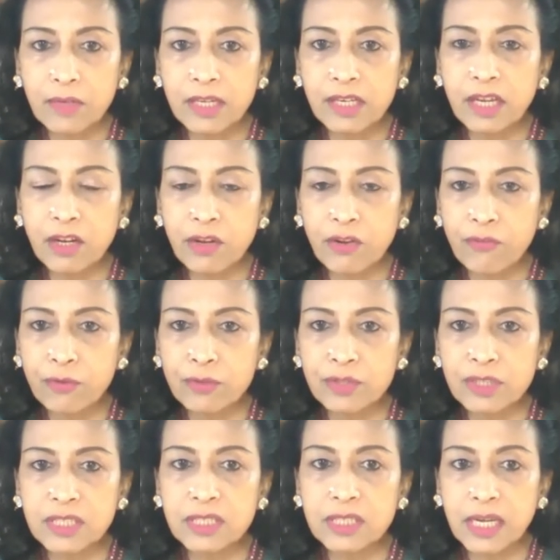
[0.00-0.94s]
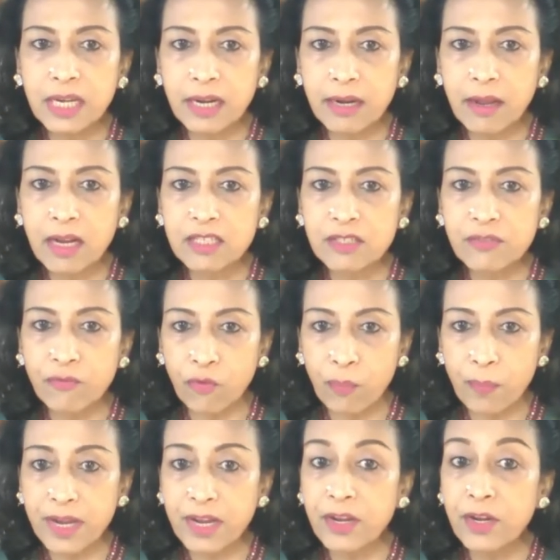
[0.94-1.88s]
Indian Air Force inducts
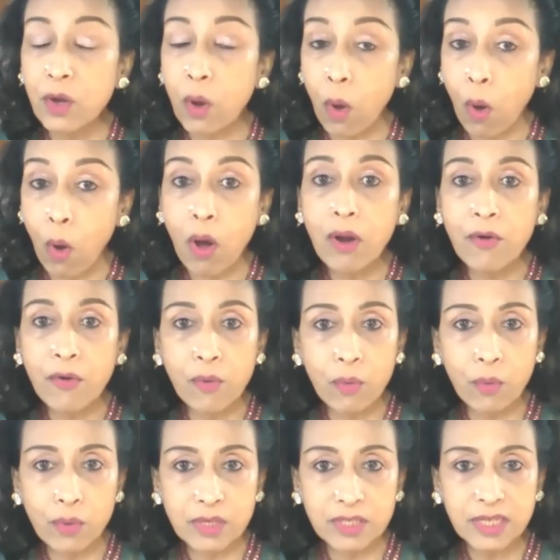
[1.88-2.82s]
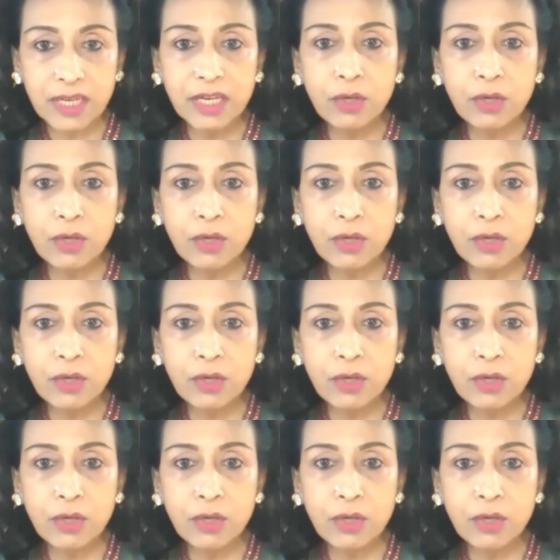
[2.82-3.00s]
women in all roles,